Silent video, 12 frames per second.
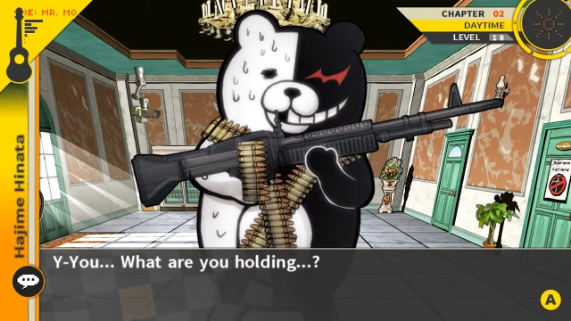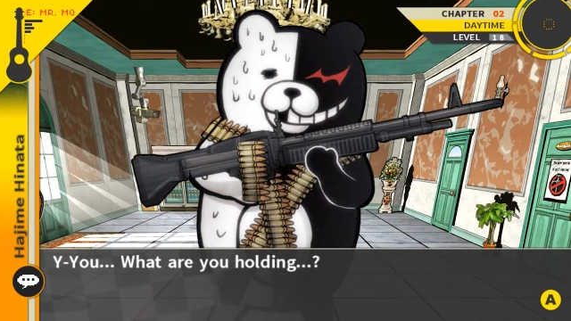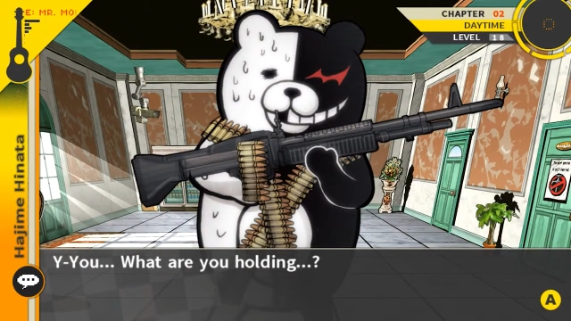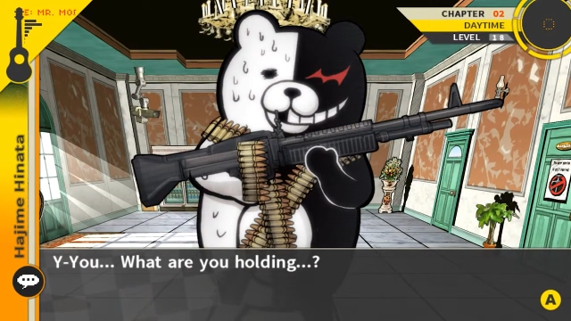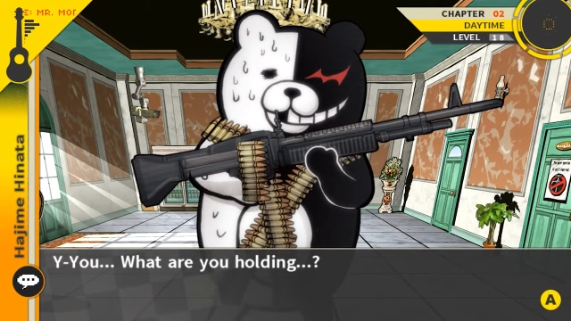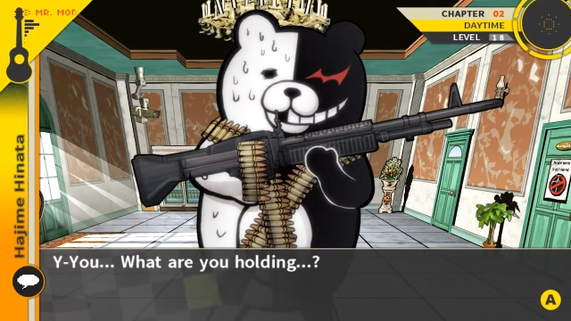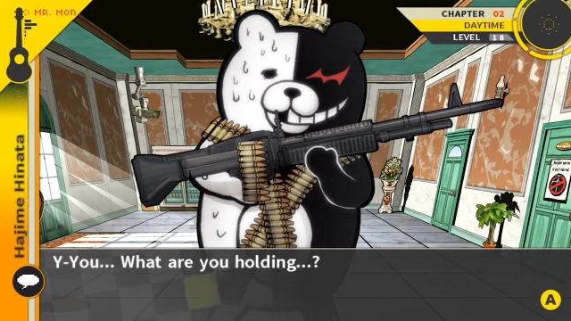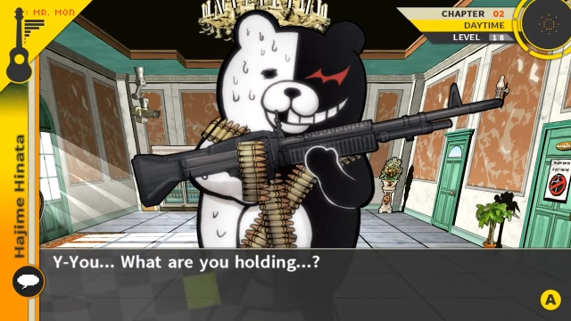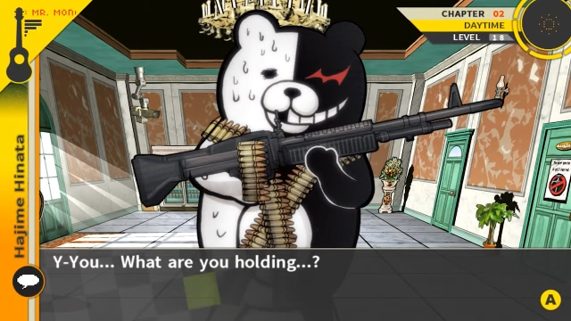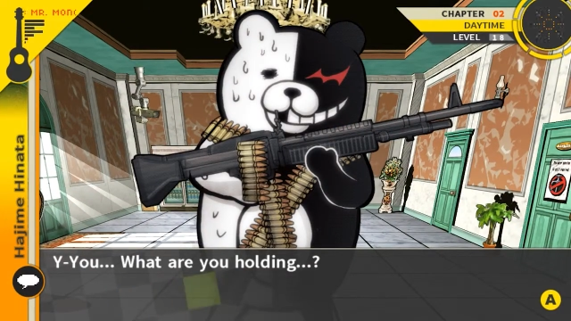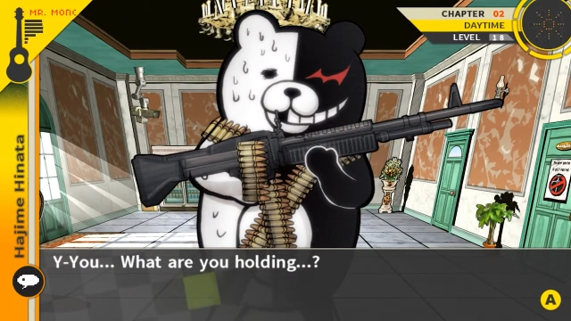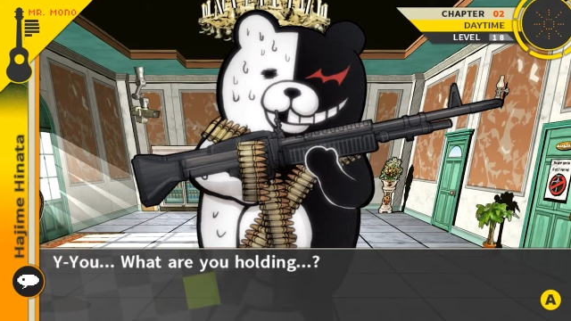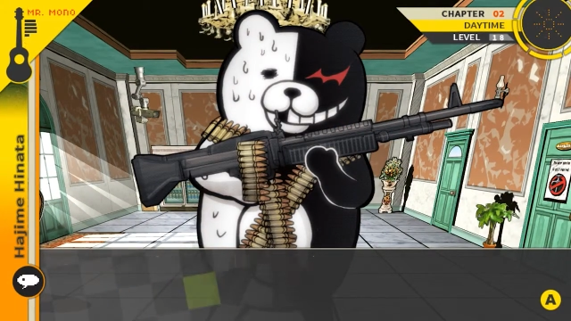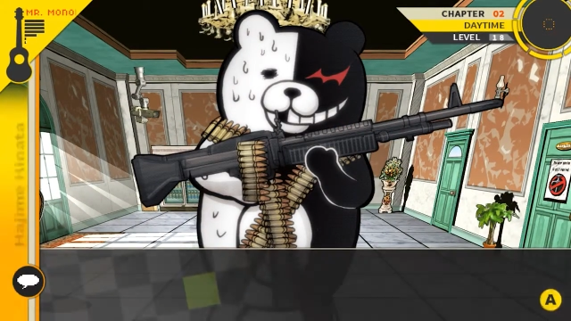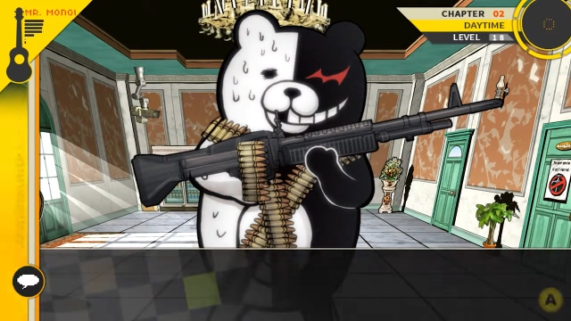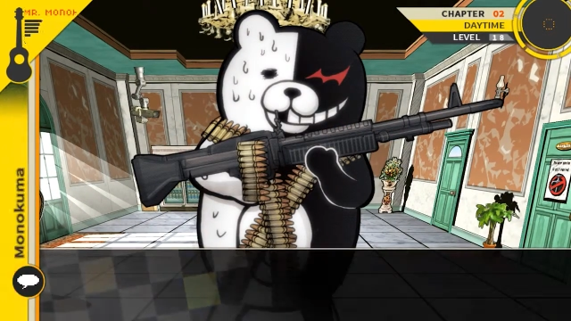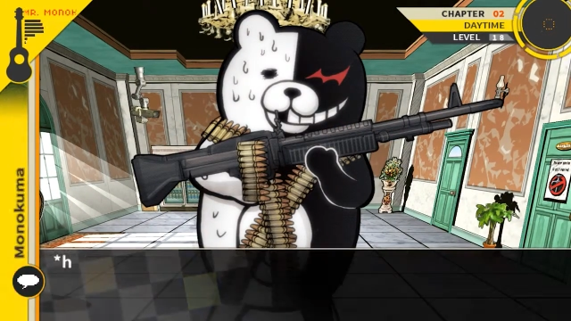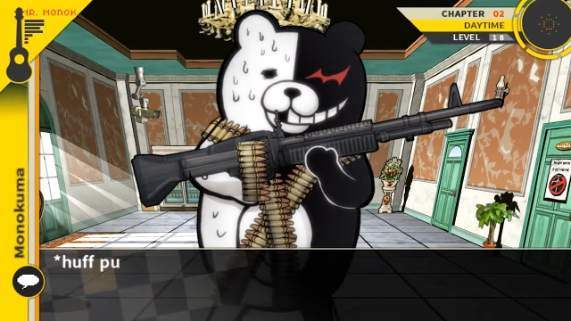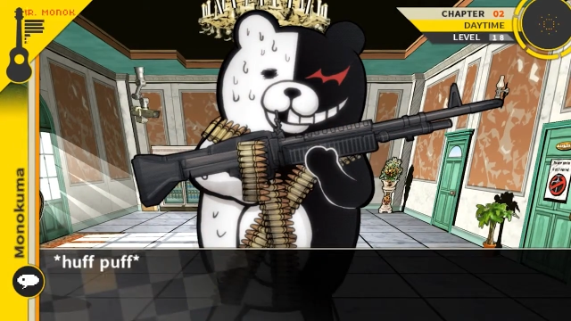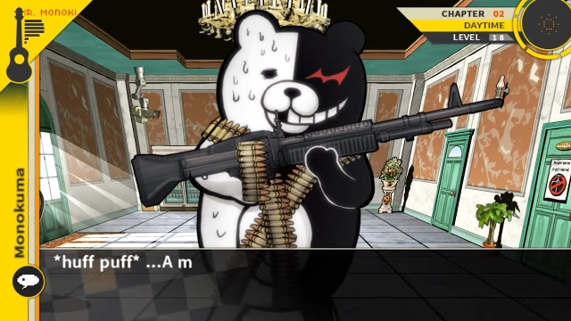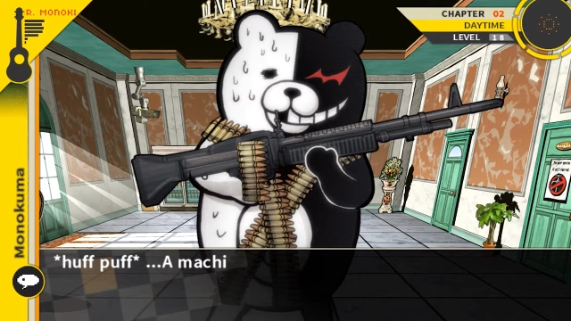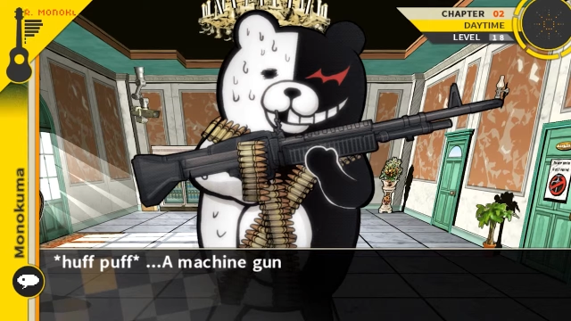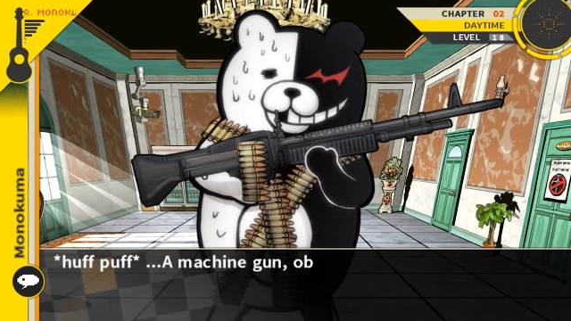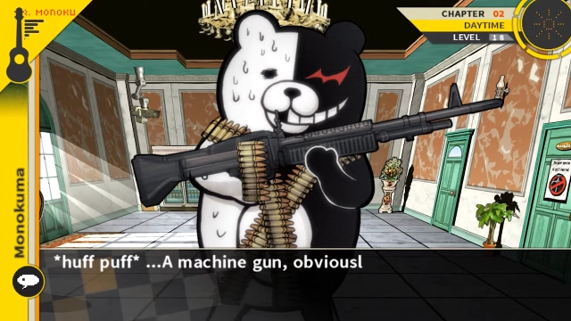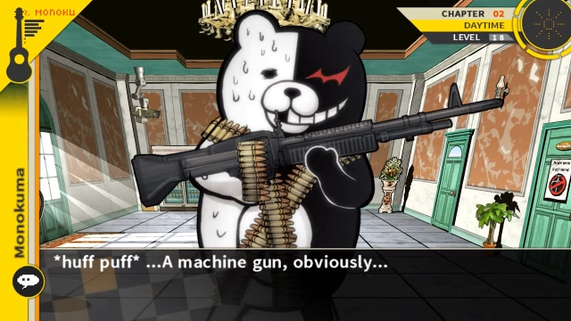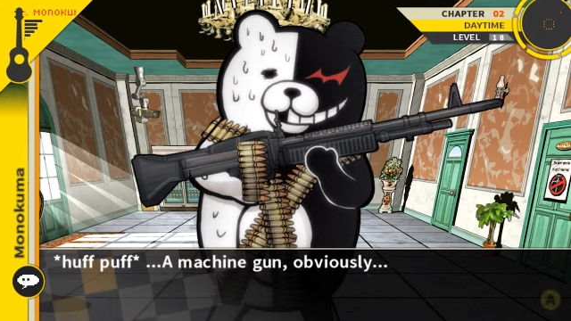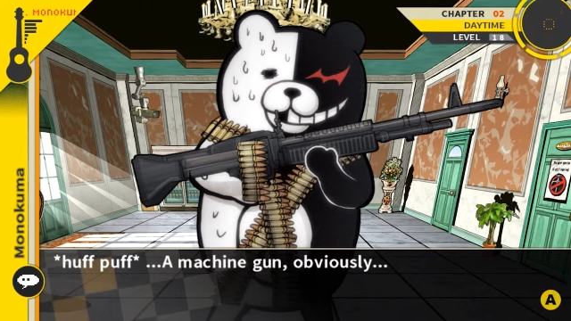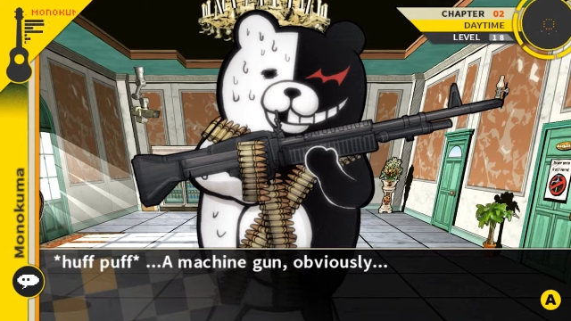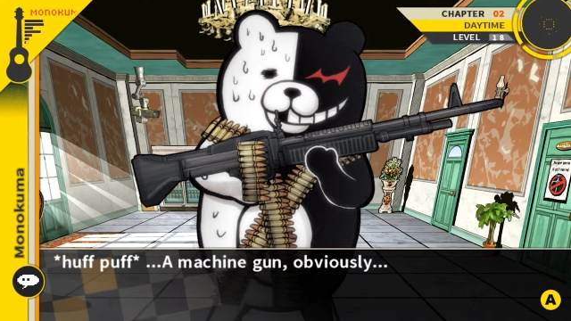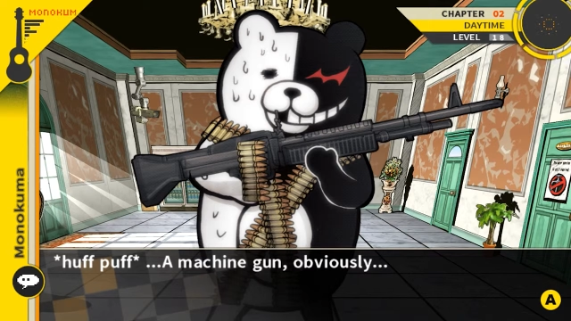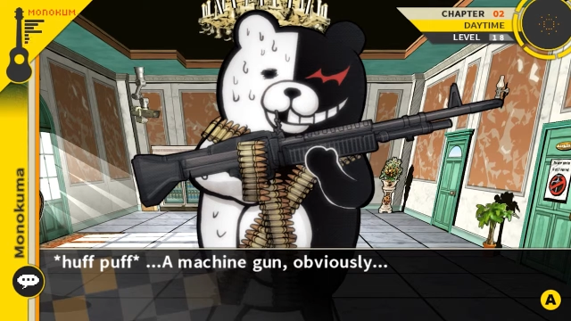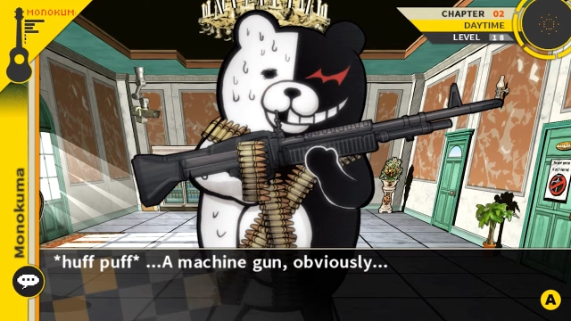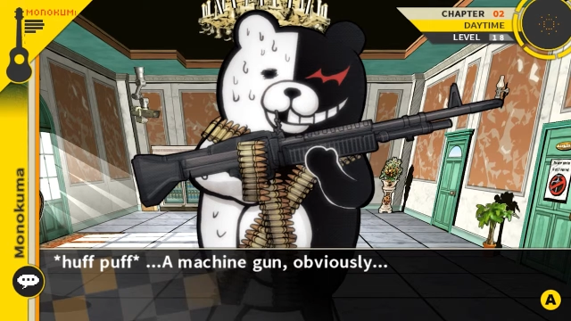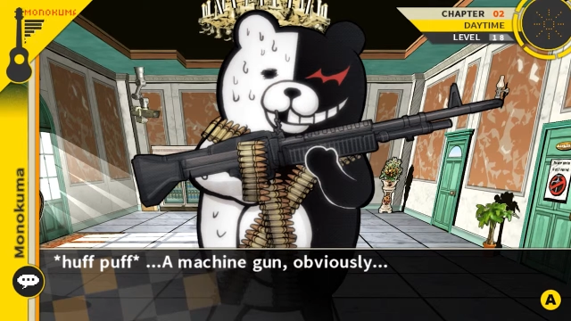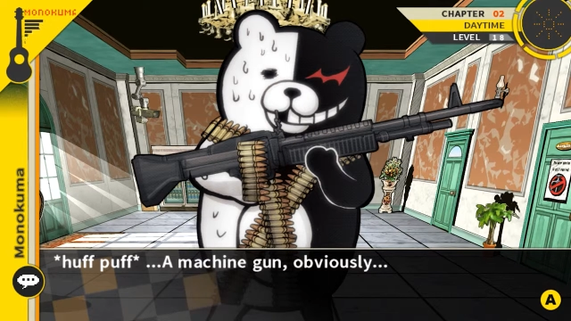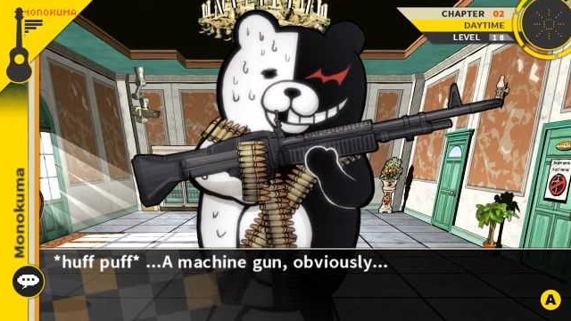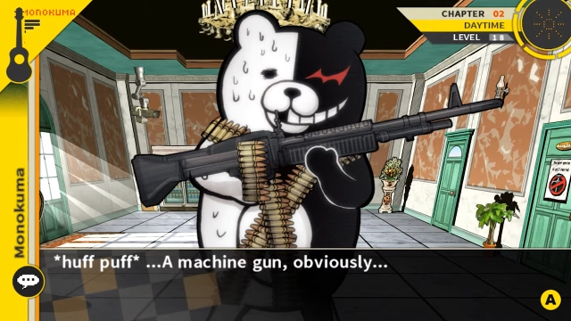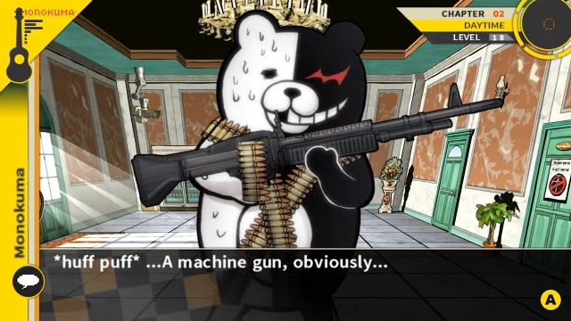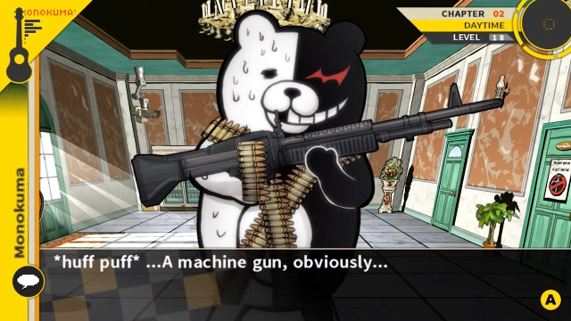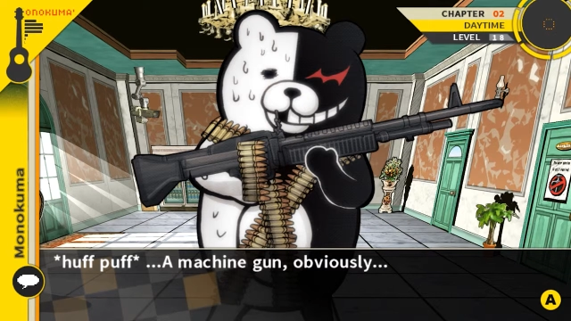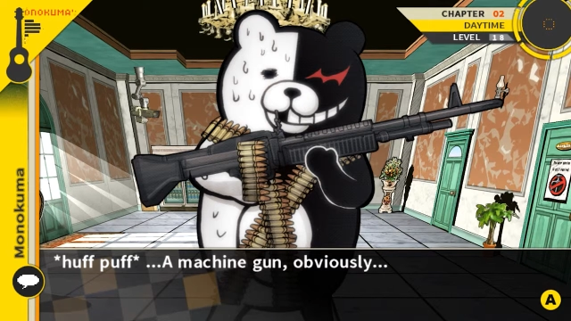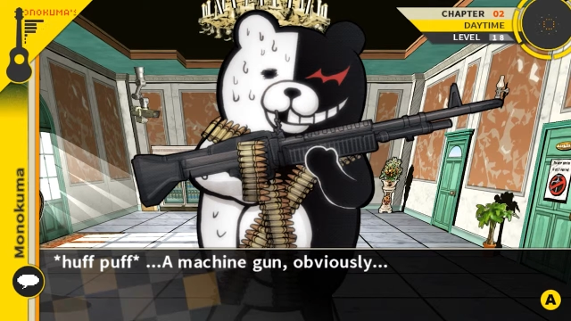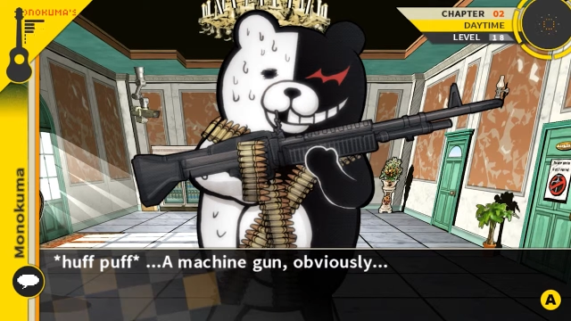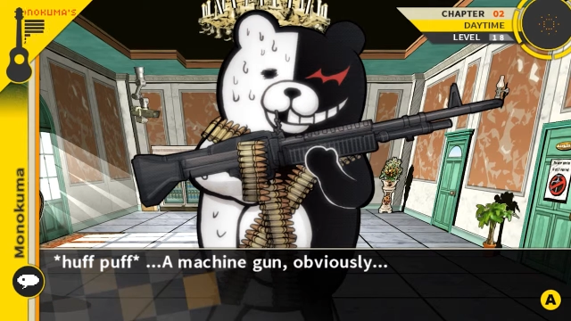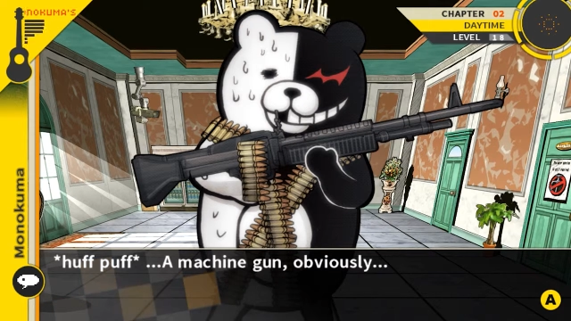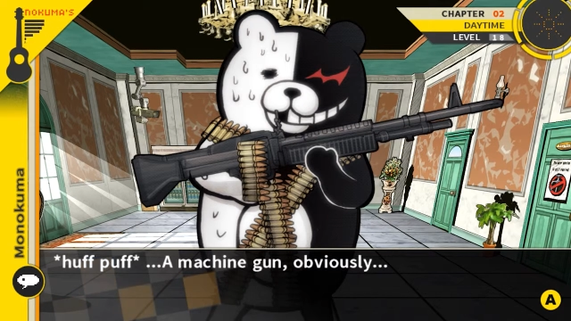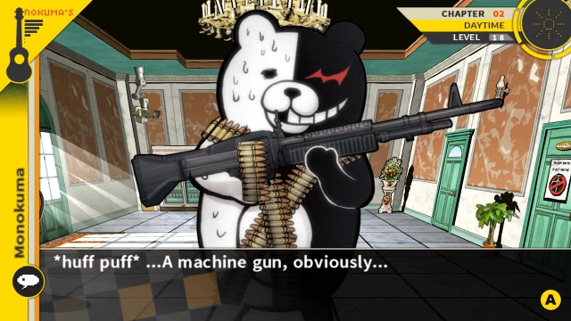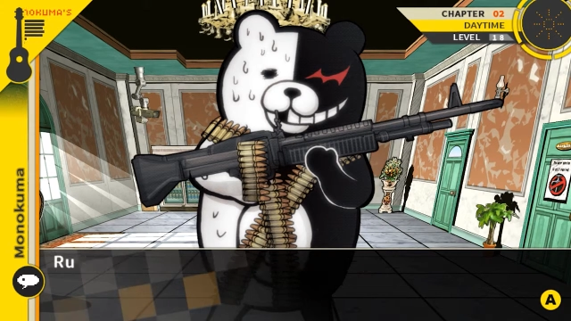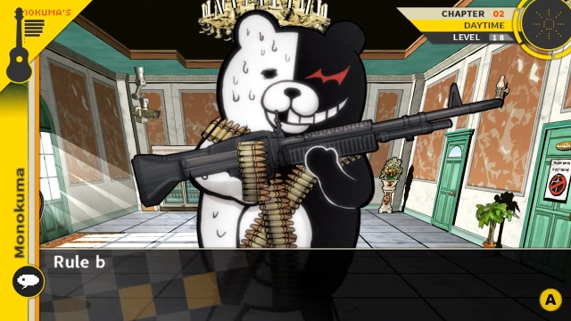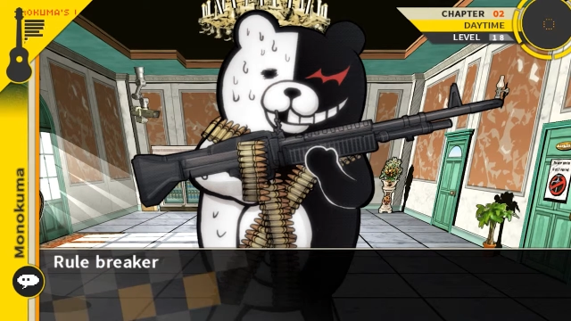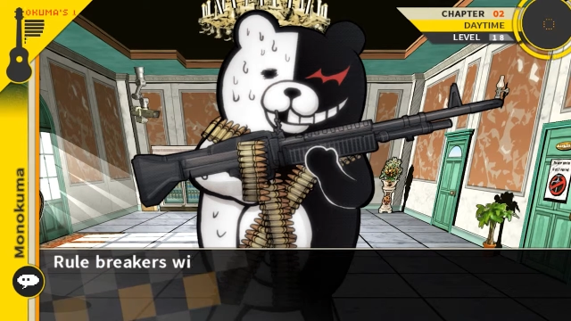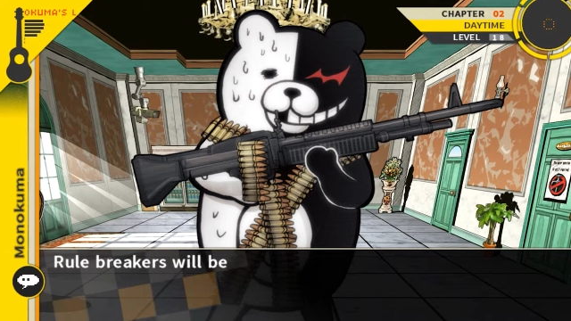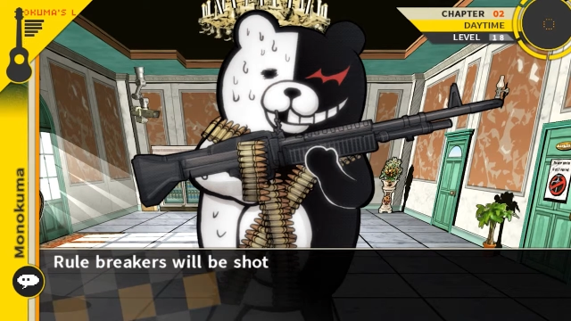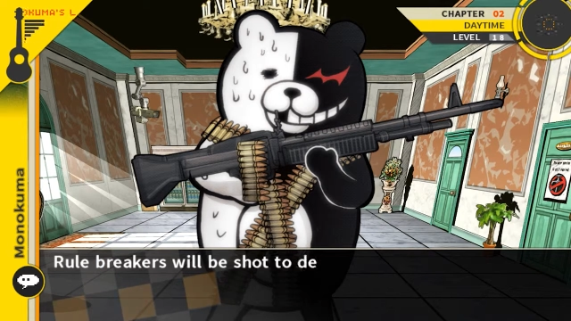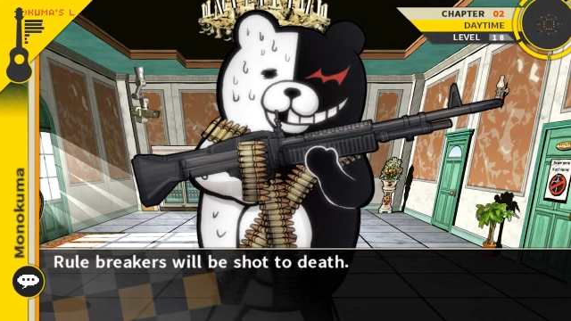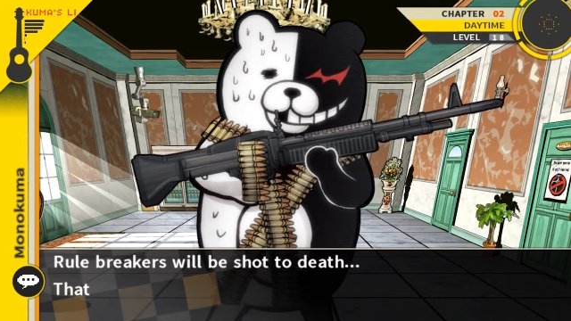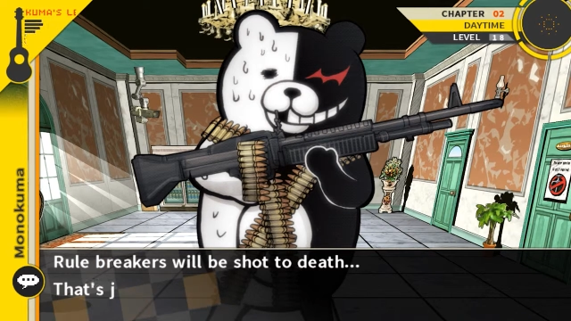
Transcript: Nobody's mouth can be seen.